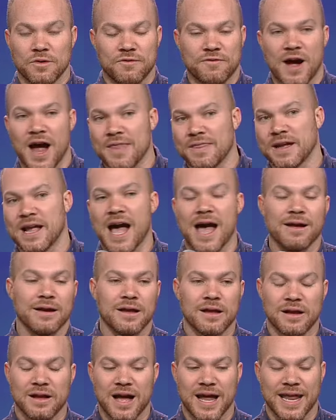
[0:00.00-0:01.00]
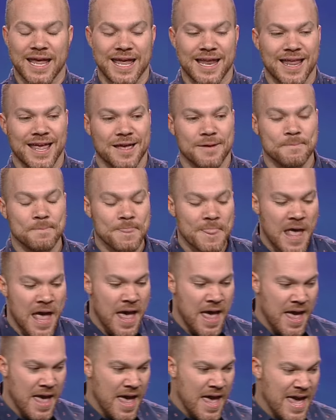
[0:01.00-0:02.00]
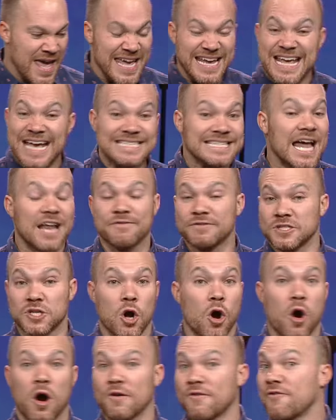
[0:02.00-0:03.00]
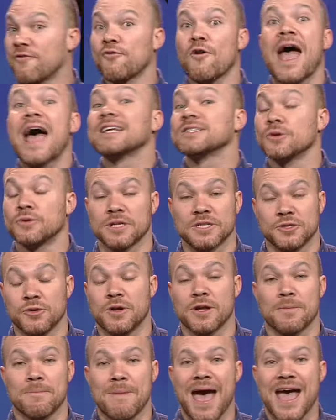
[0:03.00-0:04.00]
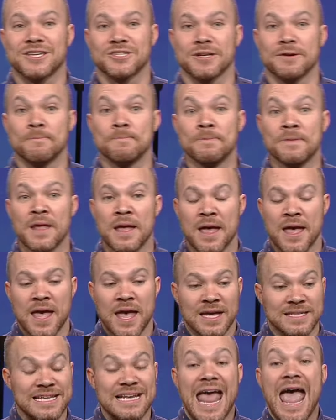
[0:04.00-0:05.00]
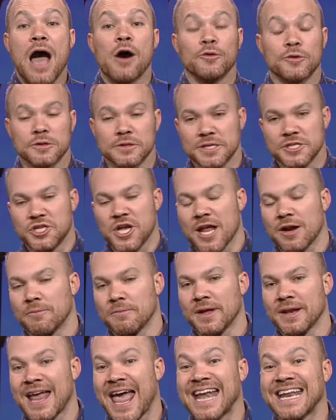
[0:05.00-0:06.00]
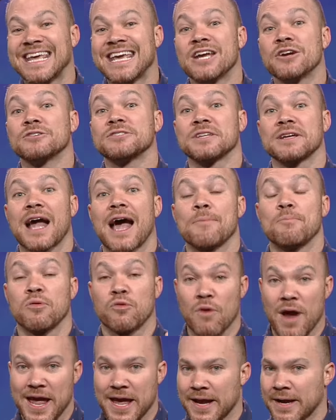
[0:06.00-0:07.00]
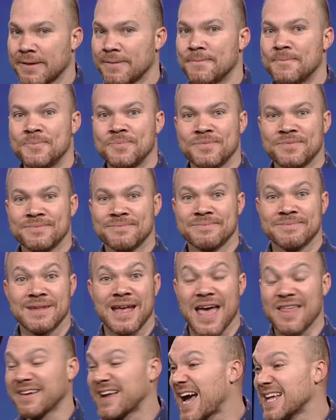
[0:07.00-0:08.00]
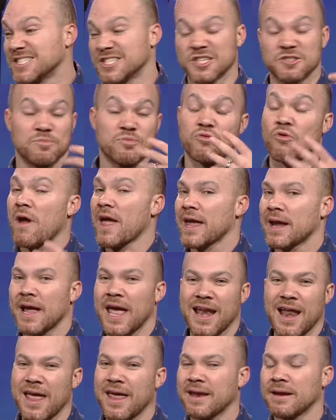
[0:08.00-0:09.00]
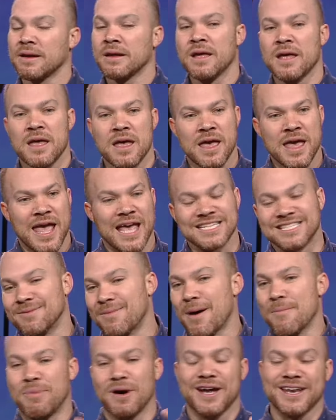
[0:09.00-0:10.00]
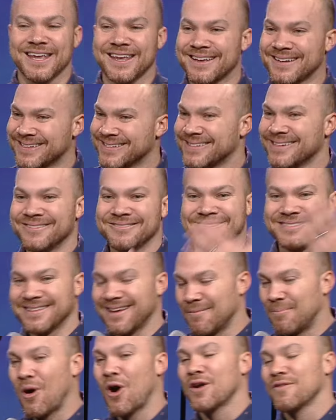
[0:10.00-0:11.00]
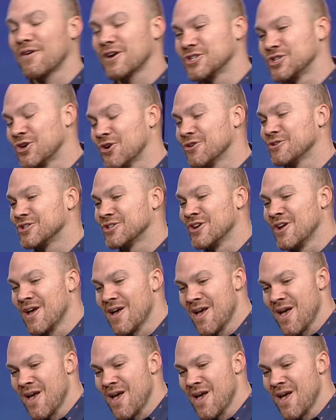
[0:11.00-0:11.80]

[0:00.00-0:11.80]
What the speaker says: fine. The guy kind of hit him. He gets out of his car, frazzled, as you can imagine. It's an elderly gentleman, and he hears the guy praying. And the guy's just praying. And so my buddy, who's a part of our church,